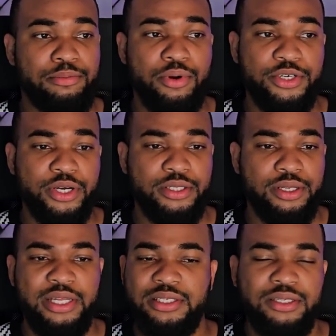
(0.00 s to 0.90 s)
the project.
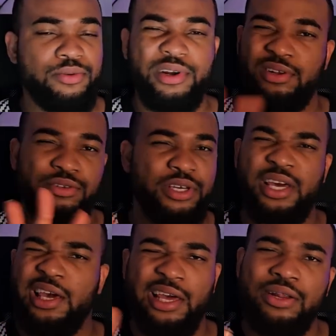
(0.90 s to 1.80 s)
Let's see what it
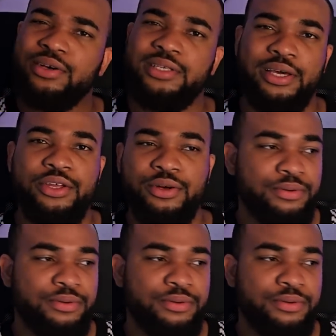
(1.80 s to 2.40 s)
looks like,